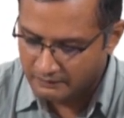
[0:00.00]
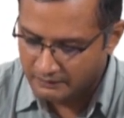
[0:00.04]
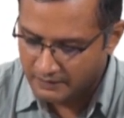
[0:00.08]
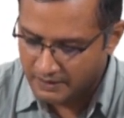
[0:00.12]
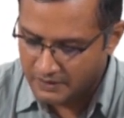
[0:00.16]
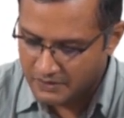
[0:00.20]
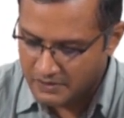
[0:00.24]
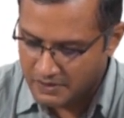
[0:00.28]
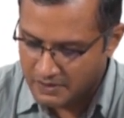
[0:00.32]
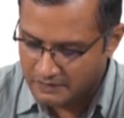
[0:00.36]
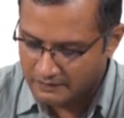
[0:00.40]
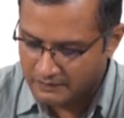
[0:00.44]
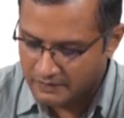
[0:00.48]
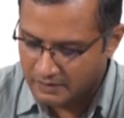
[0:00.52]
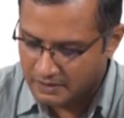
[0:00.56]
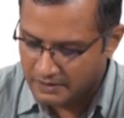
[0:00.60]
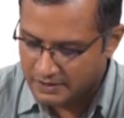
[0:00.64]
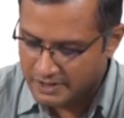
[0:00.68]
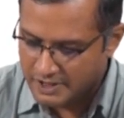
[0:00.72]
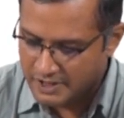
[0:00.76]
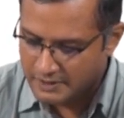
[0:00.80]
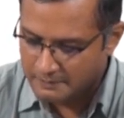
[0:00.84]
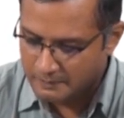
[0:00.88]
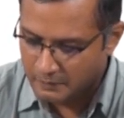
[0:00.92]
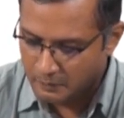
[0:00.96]
function of all
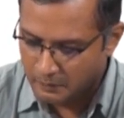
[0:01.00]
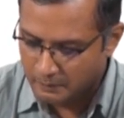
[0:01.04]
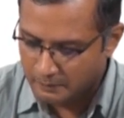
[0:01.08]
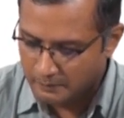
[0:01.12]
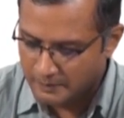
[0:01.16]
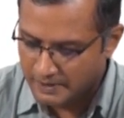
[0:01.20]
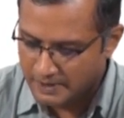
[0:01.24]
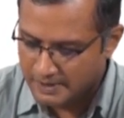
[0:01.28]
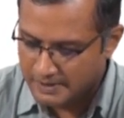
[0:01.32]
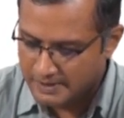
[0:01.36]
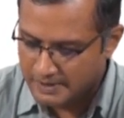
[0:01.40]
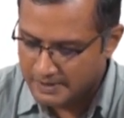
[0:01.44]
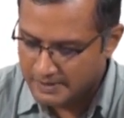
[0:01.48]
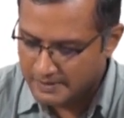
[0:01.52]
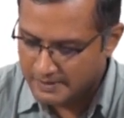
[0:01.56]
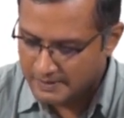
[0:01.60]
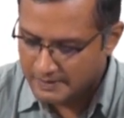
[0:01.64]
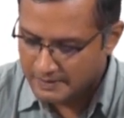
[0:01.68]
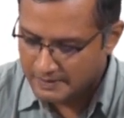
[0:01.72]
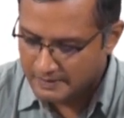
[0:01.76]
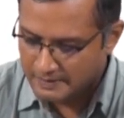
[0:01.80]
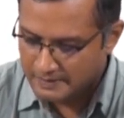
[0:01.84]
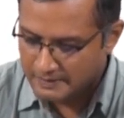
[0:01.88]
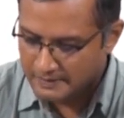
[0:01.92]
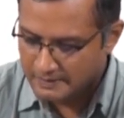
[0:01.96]
these probabilities